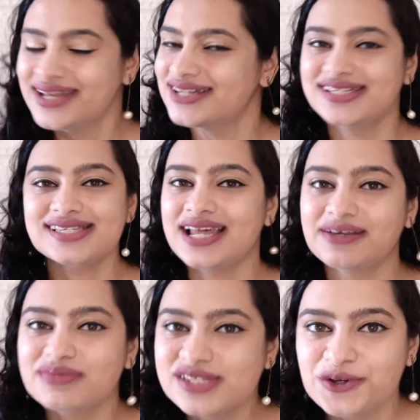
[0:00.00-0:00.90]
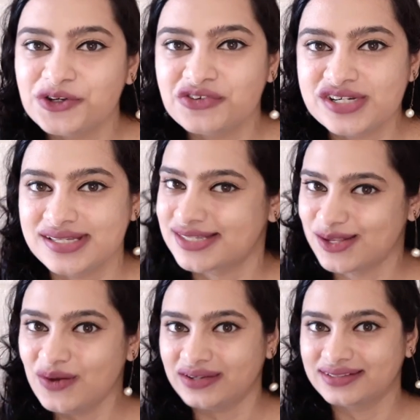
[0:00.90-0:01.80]
just like Miss Universe is
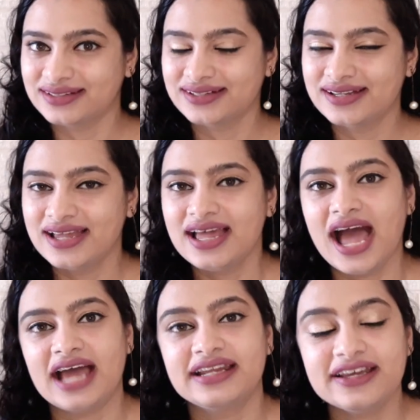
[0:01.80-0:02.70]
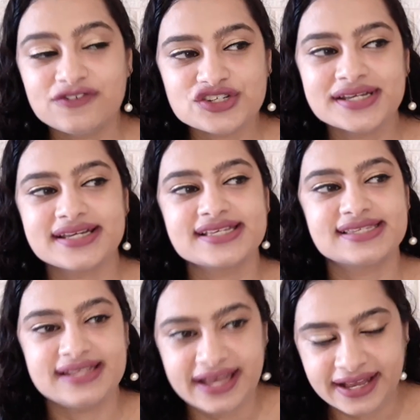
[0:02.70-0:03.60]
not. And if she
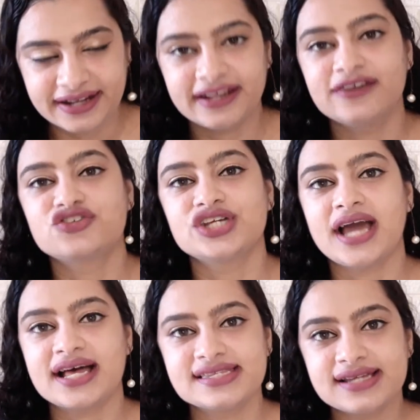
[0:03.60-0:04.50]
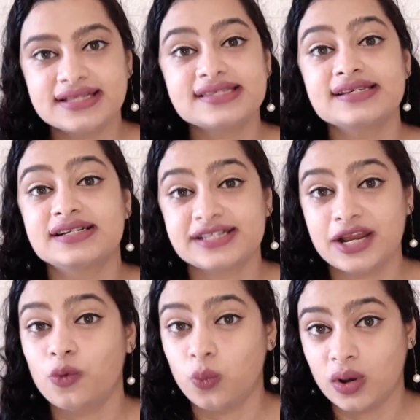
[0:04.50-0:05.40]
is there, if she has done
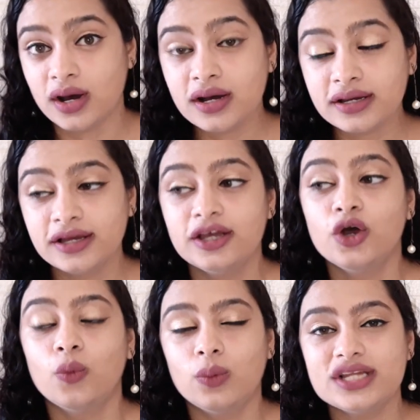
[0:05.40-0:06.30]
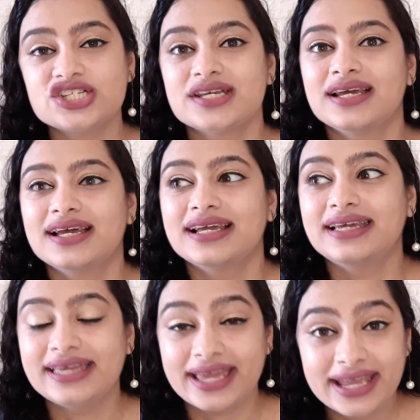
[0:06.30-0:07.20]
certain work which
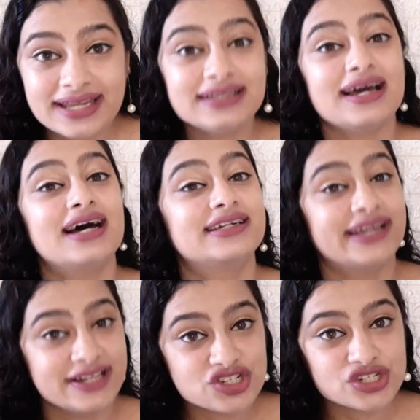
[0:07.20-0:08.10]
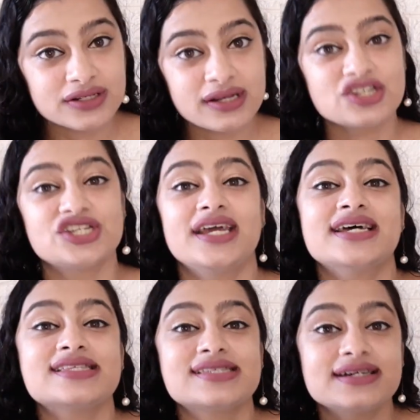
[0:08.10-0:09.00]
gained attention, she
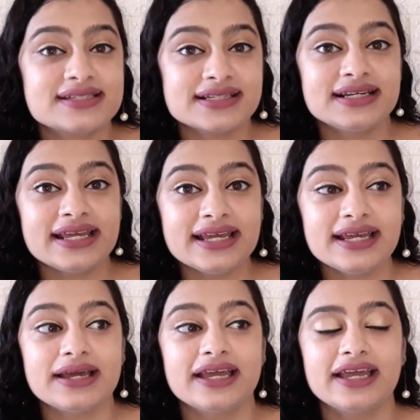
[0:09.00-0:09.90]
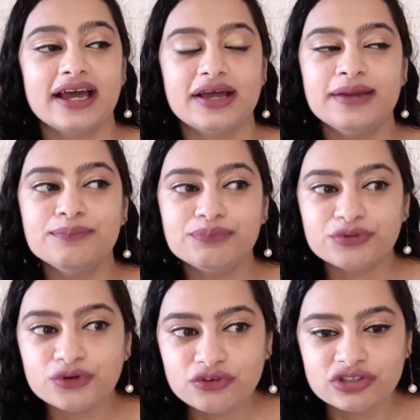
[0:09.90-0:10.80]
has certainly
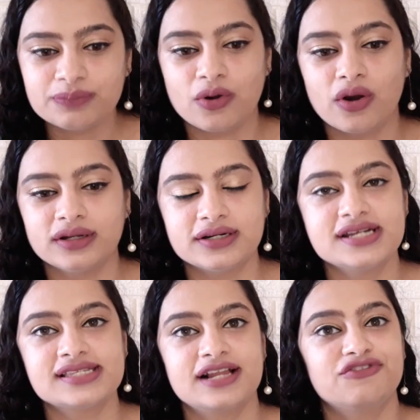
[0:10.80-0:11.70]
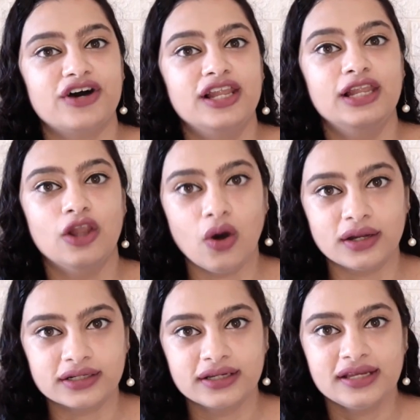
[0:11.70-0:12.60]
improved upon herself a
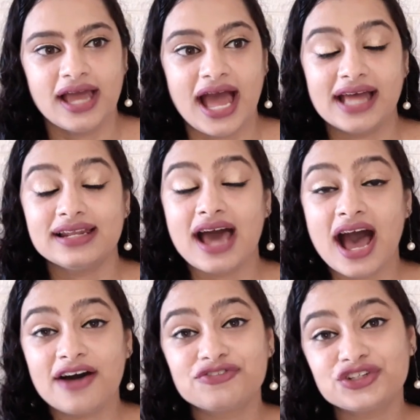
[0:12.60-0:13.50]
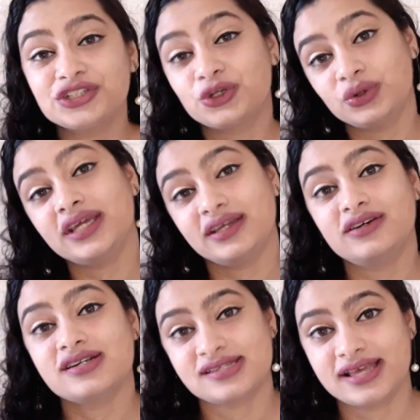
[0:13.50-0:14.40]
lot. And after 3
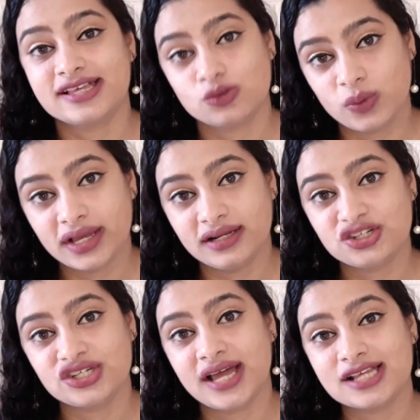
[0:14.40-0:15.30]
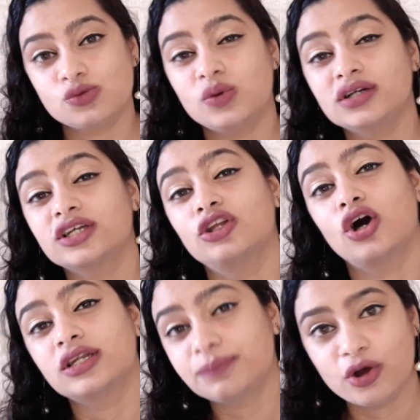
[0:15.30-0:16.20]
years as well, she has worked a
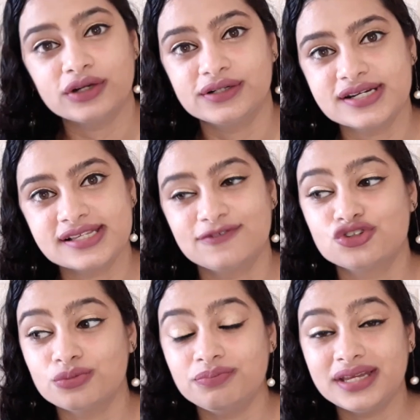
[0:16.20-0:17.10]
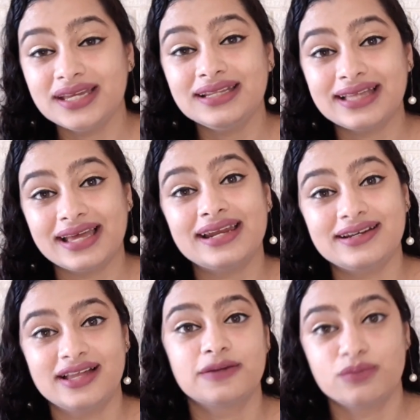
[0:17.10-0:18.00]
lot upon herself to be there
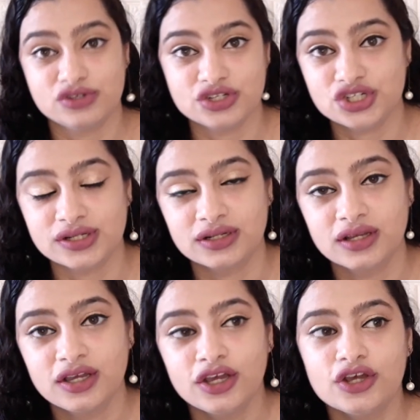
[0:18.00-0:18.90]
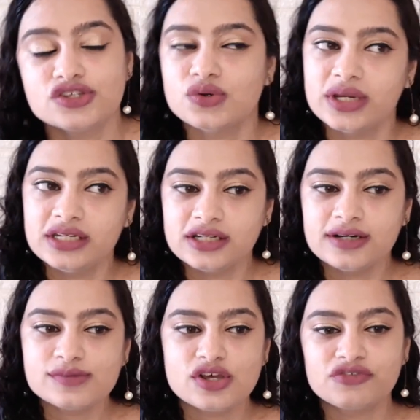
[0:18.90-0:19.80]
at that position. So in
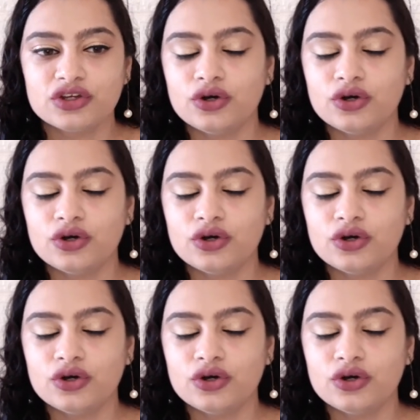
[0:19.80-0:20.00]
terms of,